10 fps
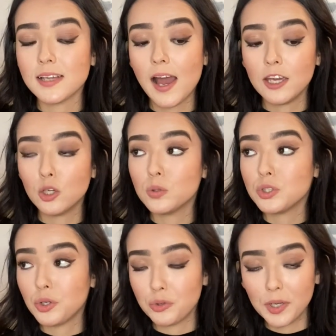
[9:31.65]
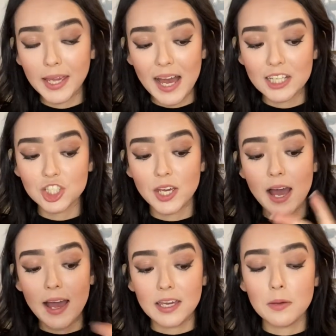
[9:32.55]
I use Notary Gadget.
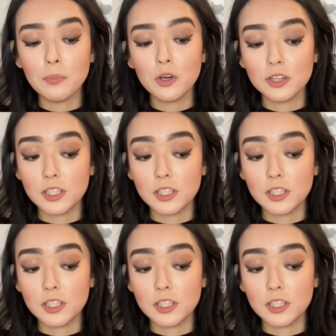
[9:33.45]
I input